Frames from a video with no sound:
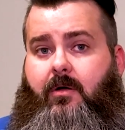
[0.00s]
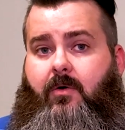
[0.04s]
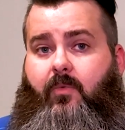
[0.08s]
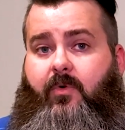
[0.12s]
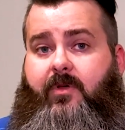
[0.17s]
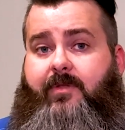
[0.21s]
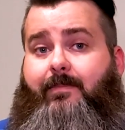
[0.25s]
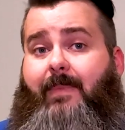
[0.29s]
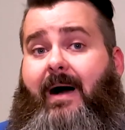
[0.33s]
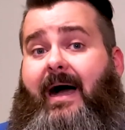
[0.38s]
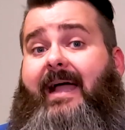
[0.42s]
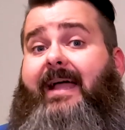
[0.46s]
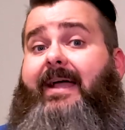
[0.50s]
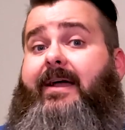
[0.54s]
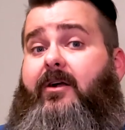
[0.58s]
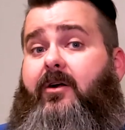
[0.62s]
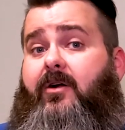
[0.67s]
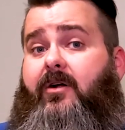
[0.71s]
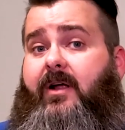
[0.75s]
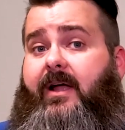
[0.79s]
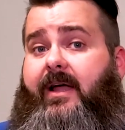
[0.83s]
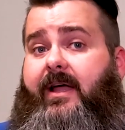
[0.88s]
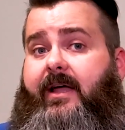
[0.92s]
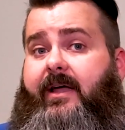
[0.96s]
With
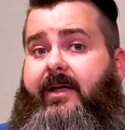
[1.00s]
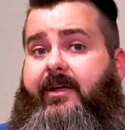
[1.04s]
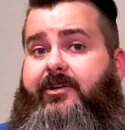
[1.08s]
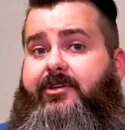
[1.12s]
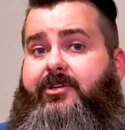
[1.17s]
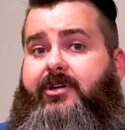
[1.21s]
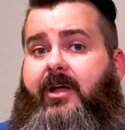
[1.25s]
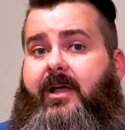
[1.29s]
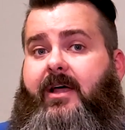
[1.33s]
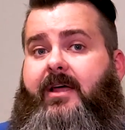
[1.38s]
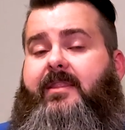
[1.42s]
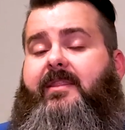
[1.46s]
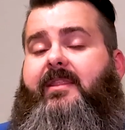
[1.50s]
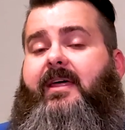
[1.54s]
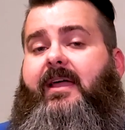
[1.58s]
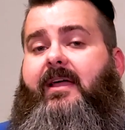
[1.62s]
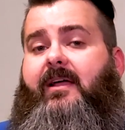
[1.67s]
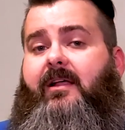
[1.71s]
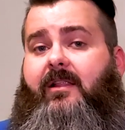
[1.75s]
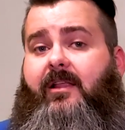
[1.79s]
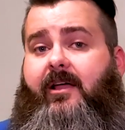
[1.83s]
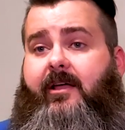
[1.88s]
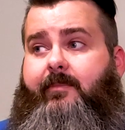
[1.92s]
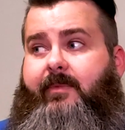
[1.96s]
myInnerAge, they
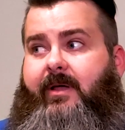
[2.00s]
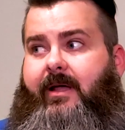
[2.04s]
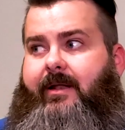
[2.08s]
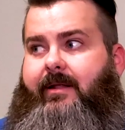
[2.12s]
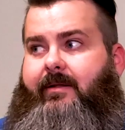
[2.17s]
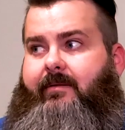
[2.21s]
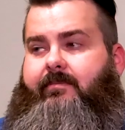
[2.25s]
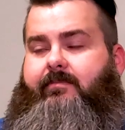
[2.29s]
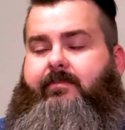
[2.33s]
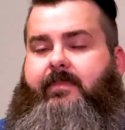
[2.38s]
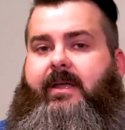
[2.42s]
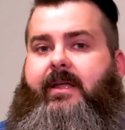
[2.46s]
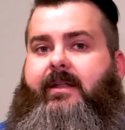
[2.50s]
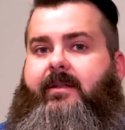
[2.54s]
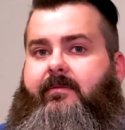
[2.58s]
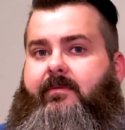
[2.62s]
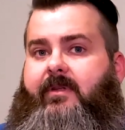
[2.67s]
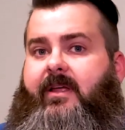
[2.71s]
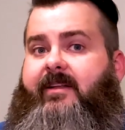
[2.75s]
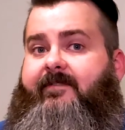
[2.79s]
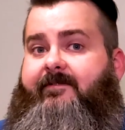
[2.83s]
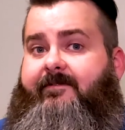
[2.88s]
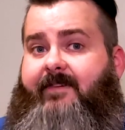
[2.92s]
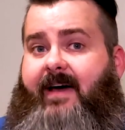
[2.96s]
claim that,
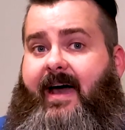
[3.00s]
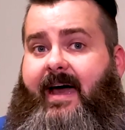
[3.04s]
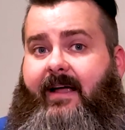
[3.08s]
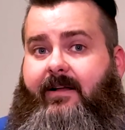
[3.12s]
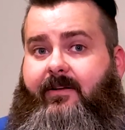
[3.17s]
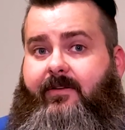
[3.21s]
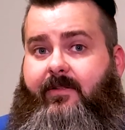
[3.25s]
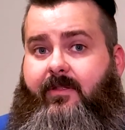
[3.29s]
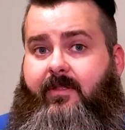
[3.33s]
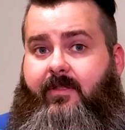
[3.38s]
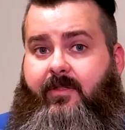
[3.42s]
and in fact,